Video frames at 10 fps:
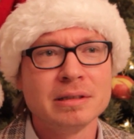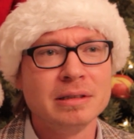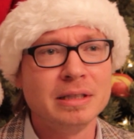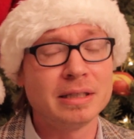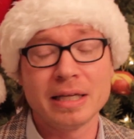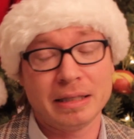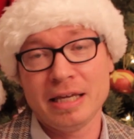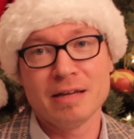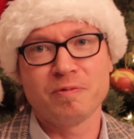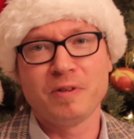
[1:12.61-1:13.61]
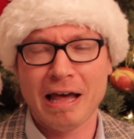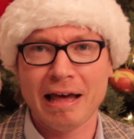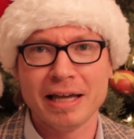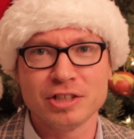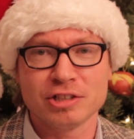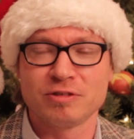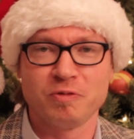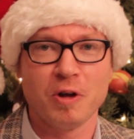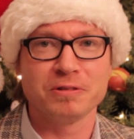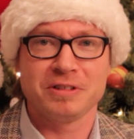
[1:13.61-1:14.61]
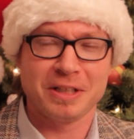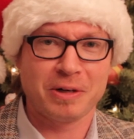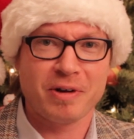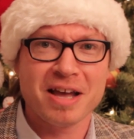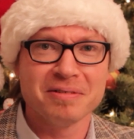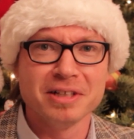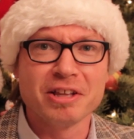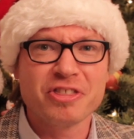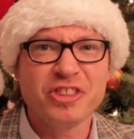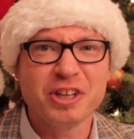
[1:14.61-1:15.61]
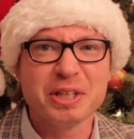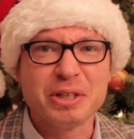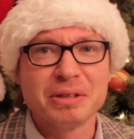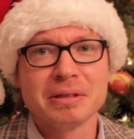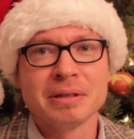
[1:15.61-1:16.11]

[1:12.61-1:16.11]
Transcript: It can't fly, it just falls to the ground in a thud.